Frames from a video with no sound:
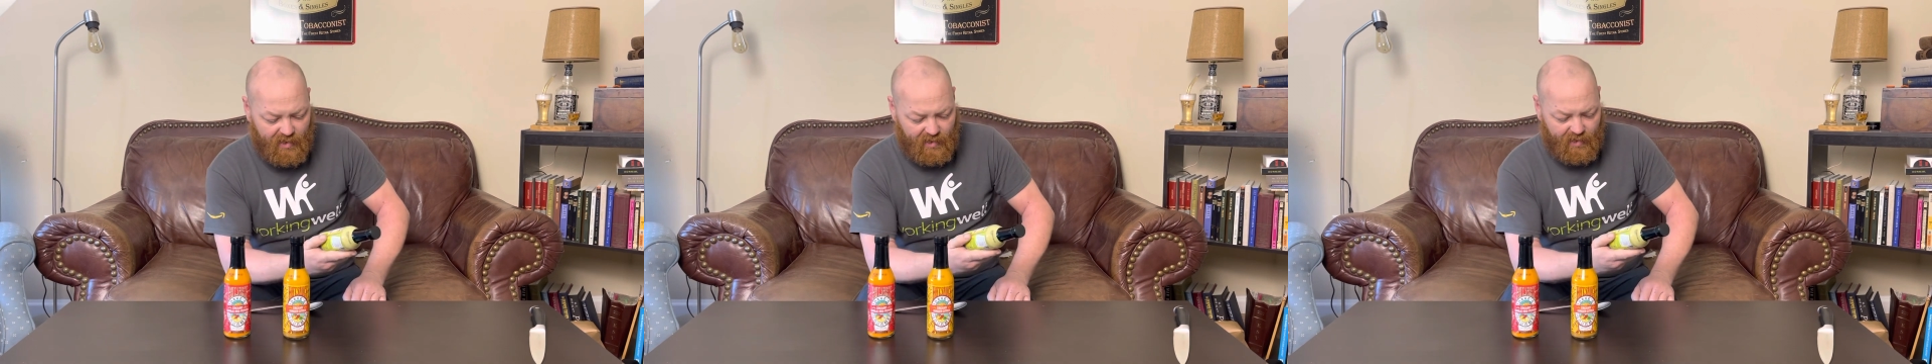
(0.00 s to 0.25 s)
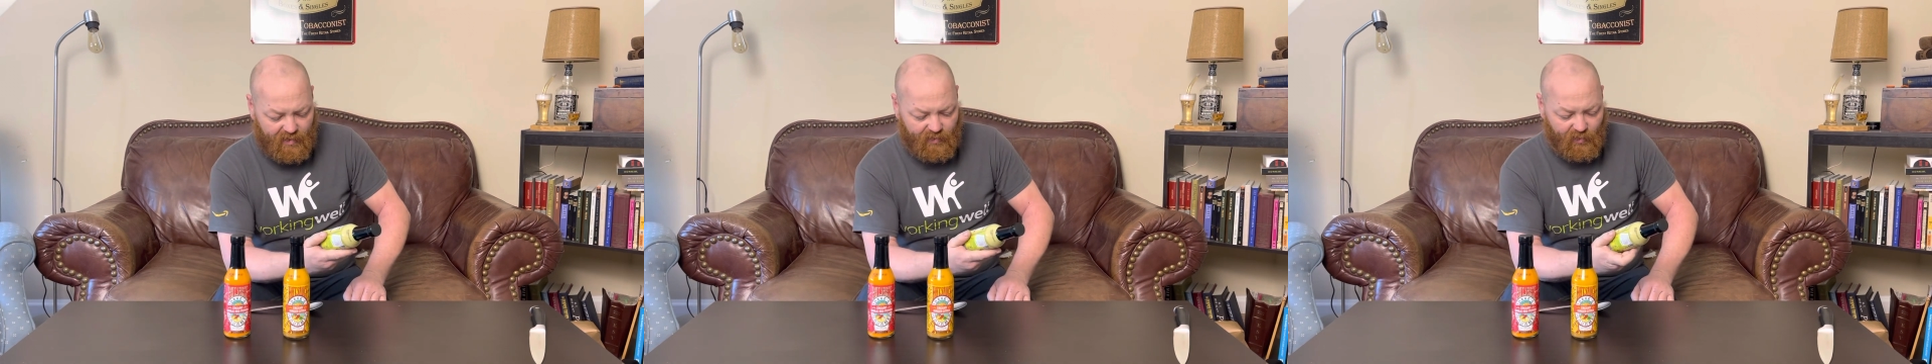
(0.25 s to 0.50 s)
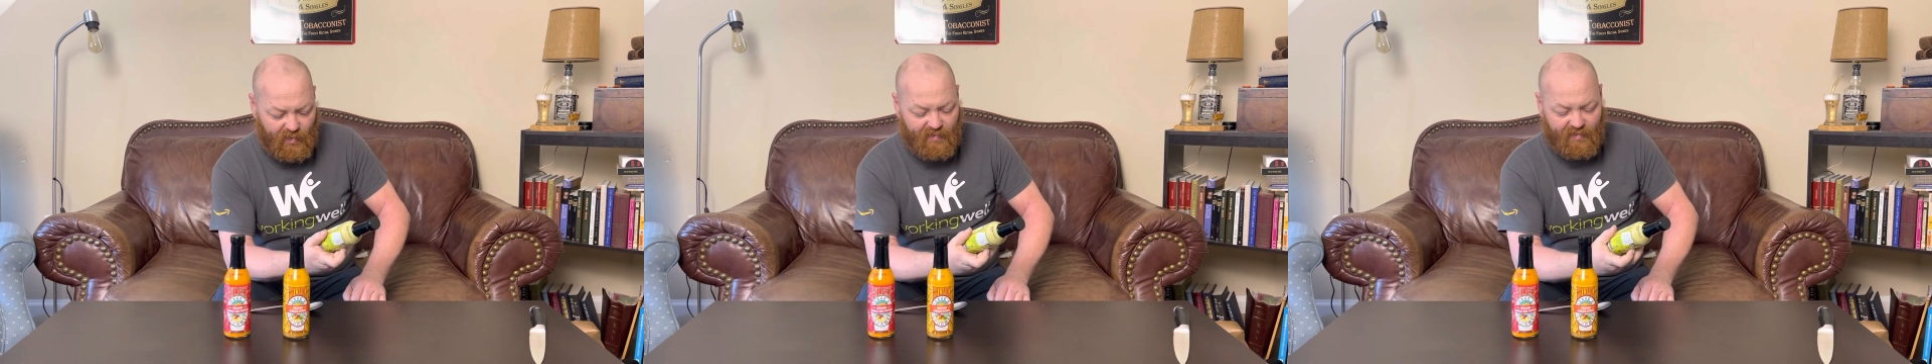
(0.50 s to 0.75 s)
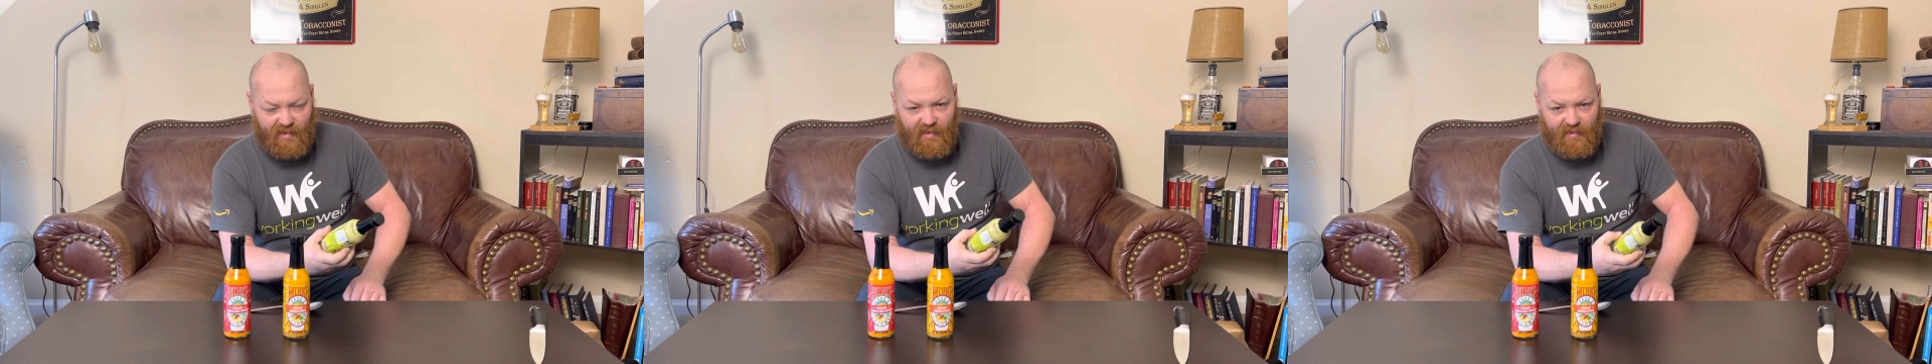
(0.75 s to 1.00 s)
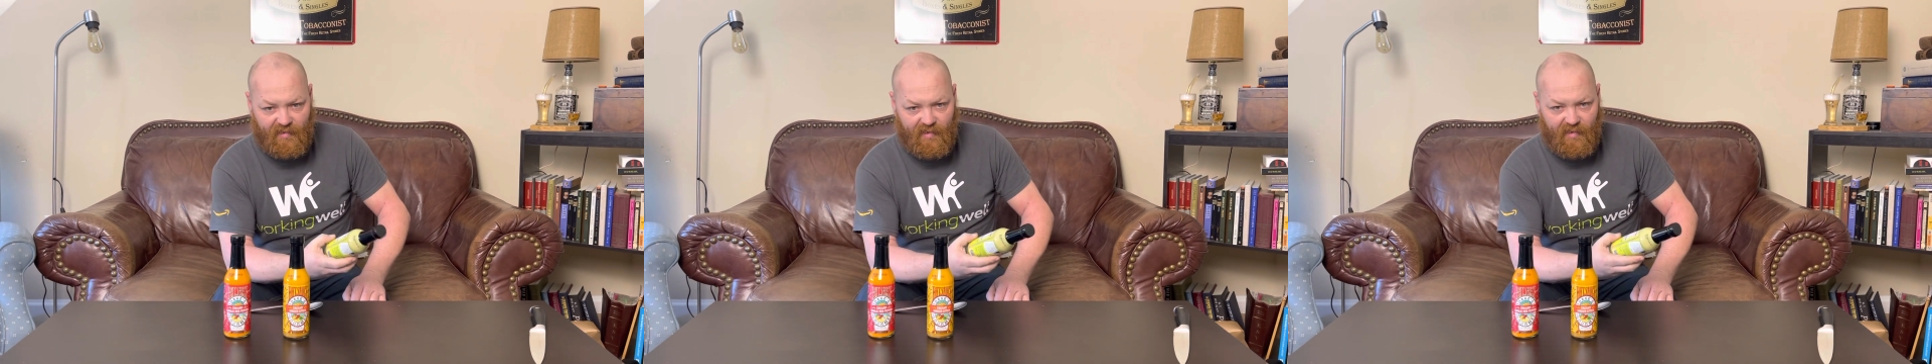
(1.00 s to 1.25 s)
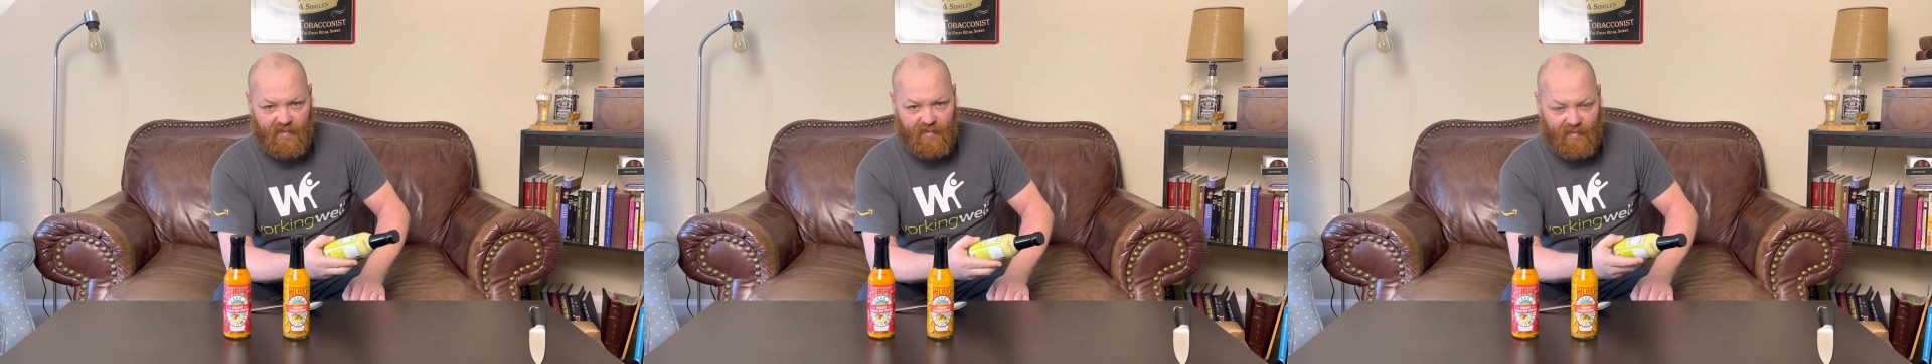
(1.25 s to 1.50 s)
And the reason
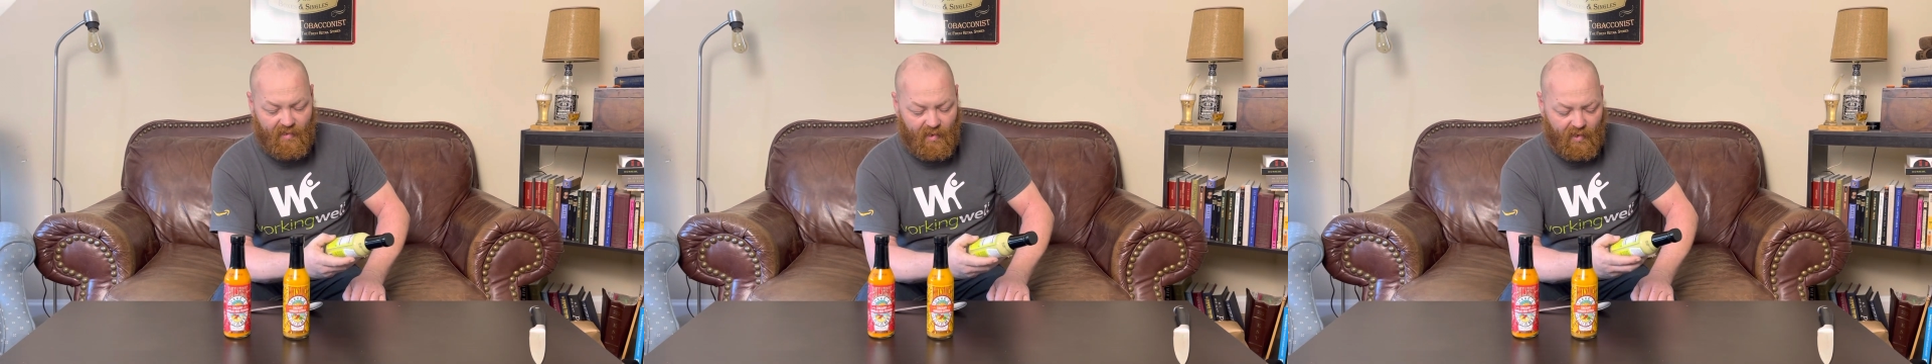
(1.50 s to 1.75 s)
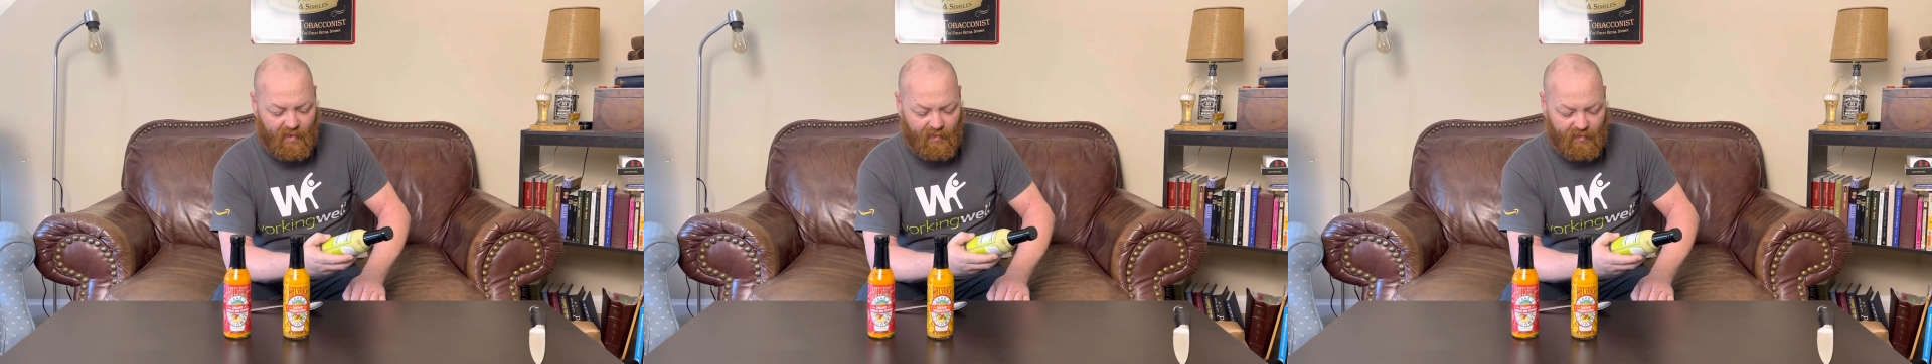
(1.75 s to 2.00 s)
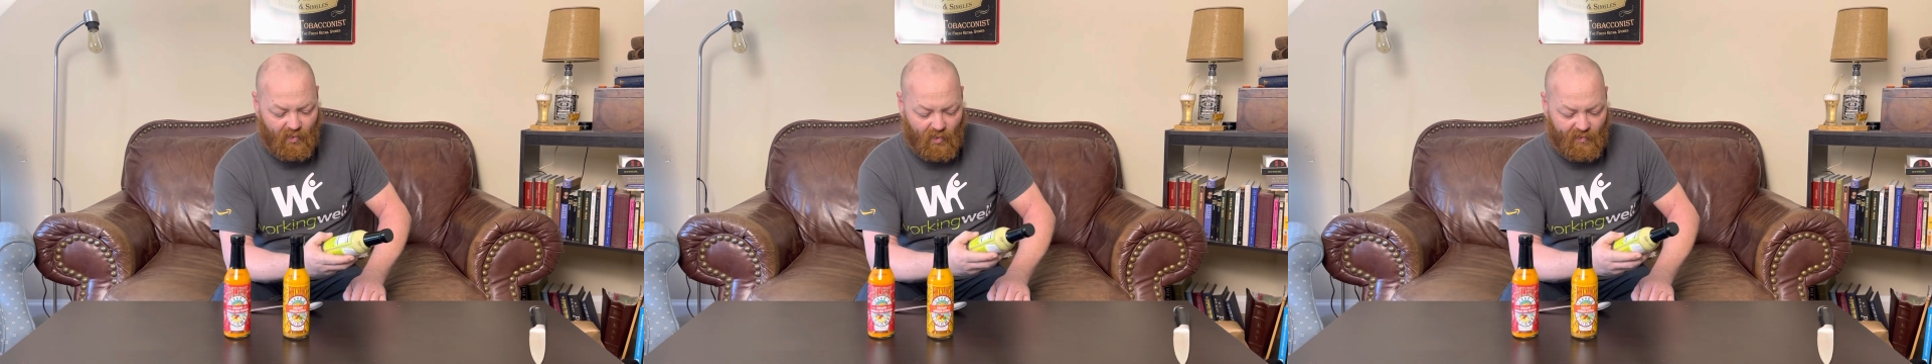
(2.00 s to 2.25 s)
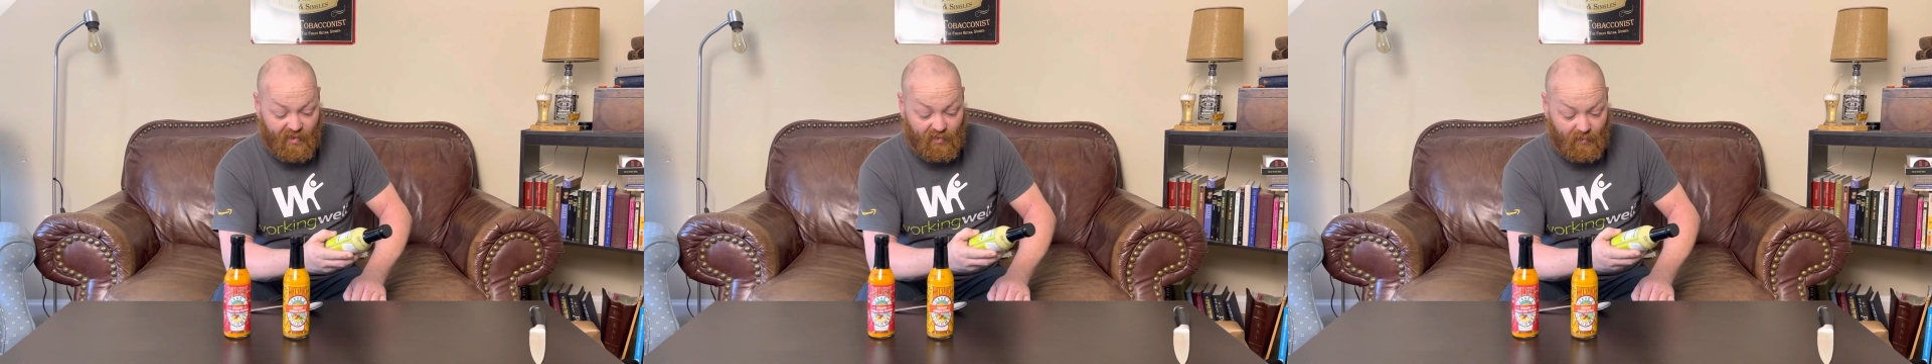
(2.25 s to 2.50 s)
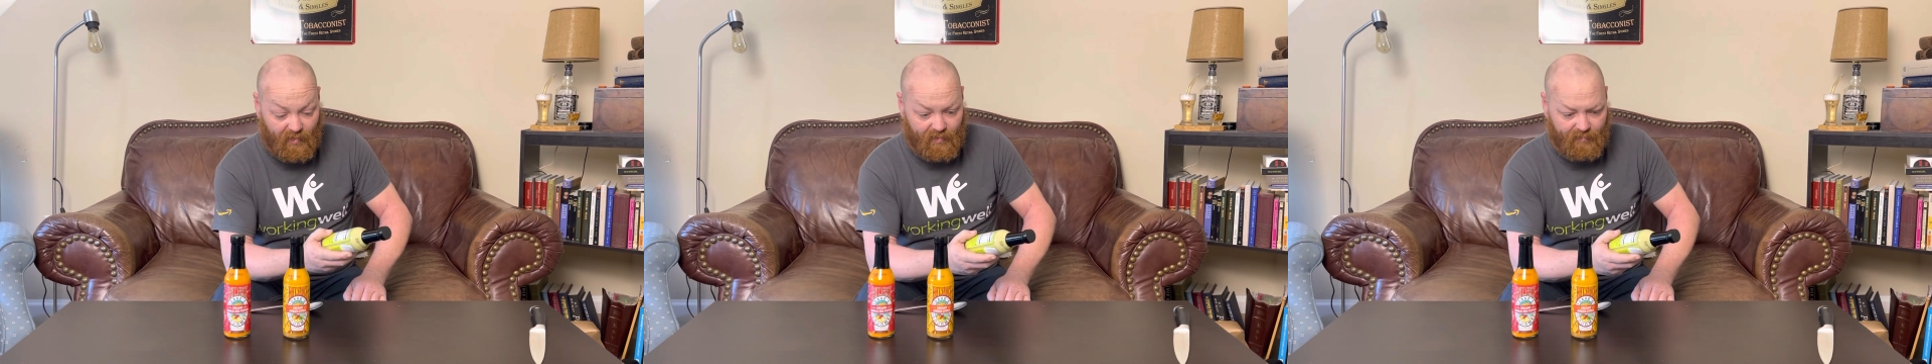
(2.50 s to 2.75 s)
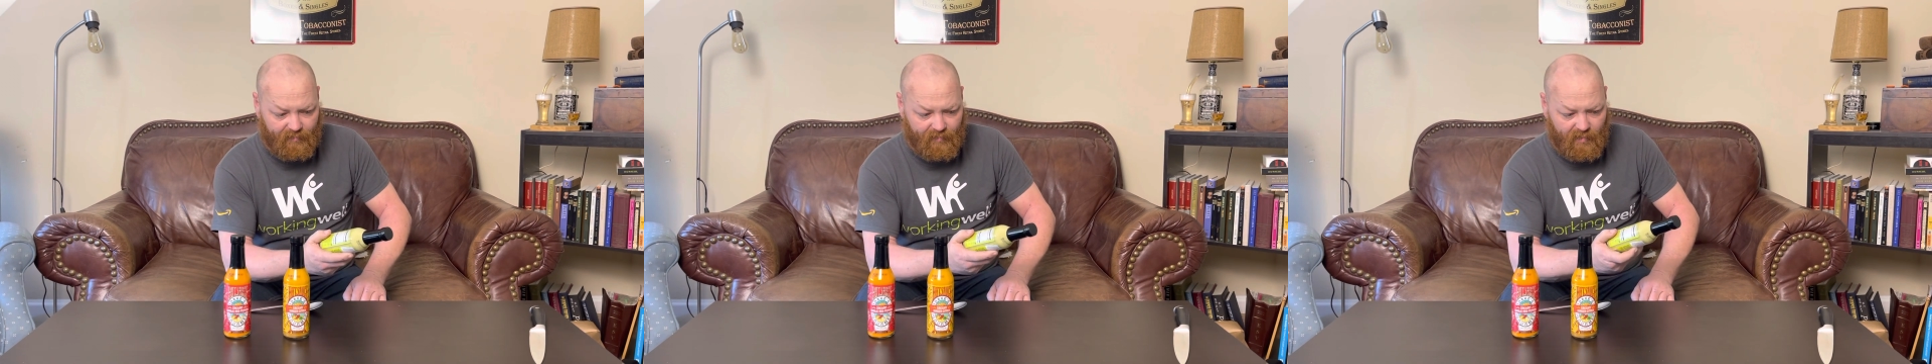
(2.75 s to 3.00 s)
is so on this one,